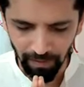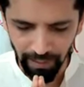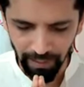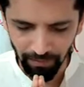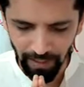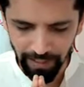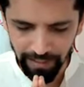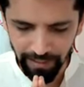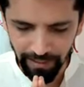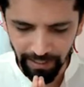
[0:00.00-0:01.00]
and
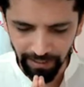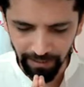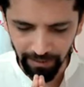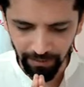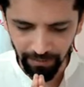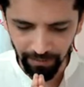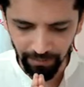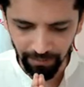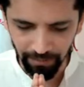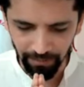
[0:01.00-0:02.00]
inviting that
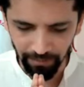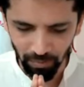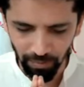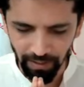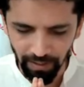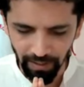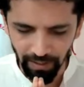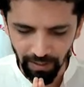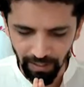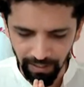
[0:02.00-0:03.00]
to be
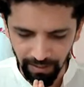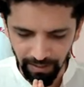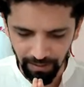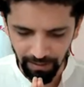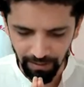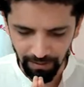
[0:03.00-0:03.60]
recognized